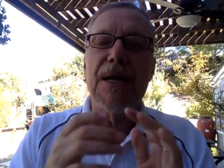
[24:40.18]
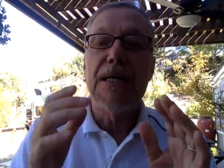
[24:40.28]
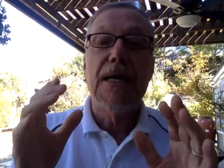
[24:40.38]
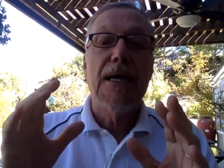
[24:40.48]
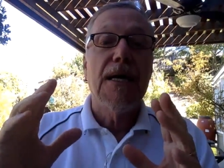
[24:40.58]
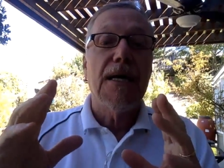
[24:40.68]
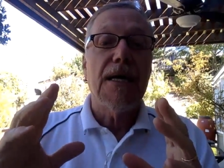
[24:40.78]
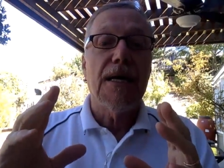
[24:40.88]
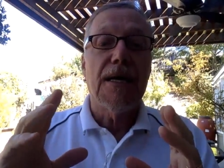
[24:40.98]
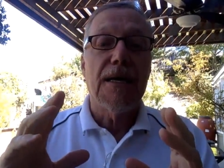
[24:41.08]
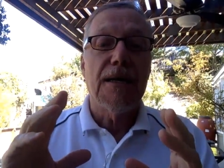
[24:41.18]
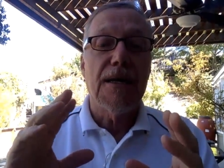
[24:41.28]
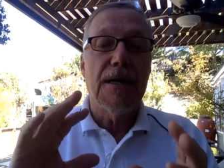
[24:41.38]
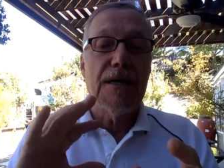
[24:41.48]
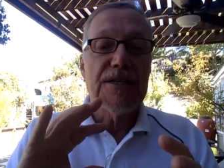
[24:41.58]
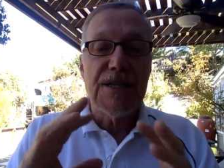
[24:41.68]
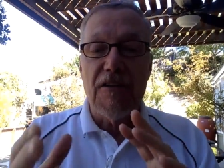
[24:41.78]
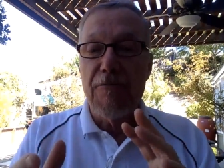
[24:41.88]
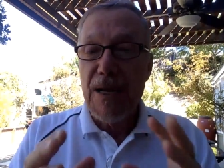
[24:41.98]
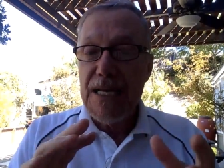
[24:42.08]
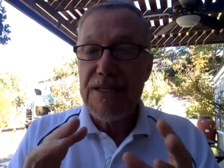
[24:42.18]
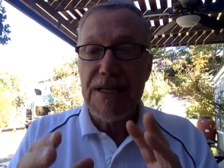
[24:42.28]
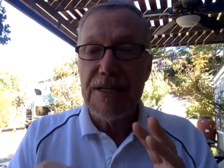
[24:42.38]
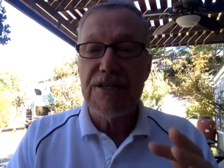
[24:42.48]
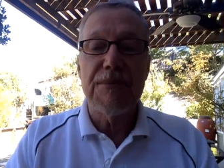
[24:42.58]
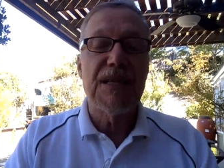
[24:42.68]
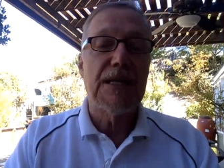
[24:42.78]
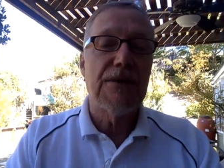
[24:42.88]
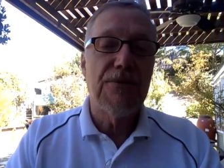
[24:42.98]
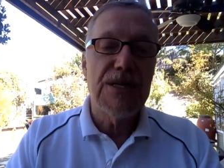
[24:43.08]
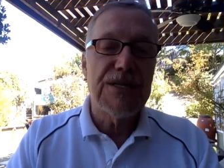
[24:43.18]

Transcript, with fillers: But uh, uh, self-pacing is something that